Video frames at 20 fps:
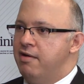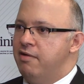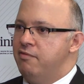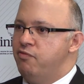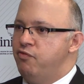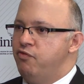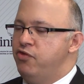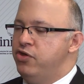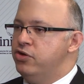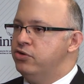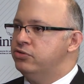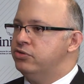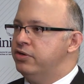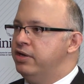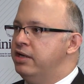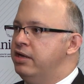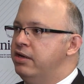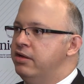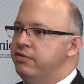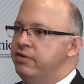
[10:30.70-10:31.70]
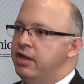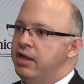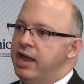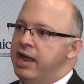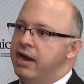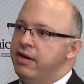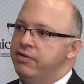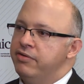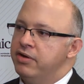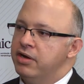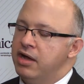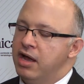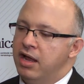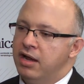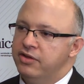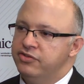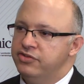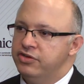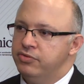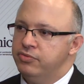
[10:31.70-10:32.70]
field or any other area of
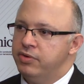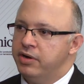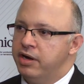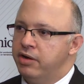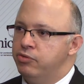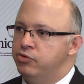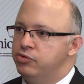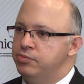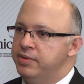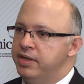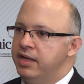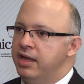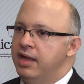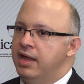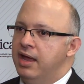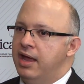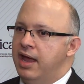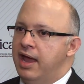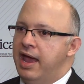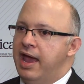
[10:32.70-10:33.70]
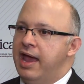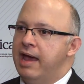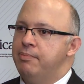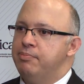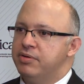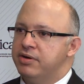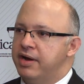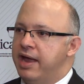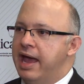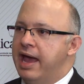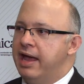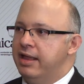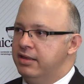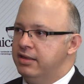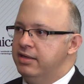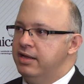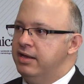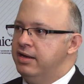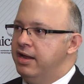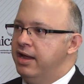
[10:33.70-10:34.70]
oncology where I would be happier
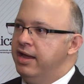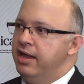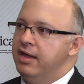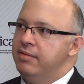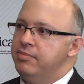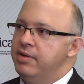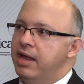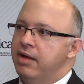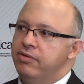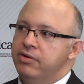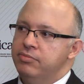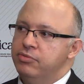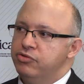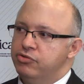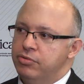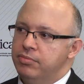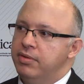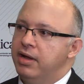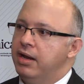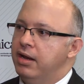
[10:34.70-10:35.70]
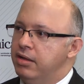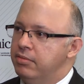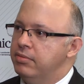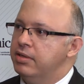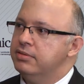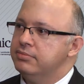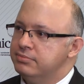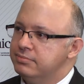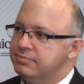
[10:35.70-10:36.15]
at than I am now in multiple myeloma.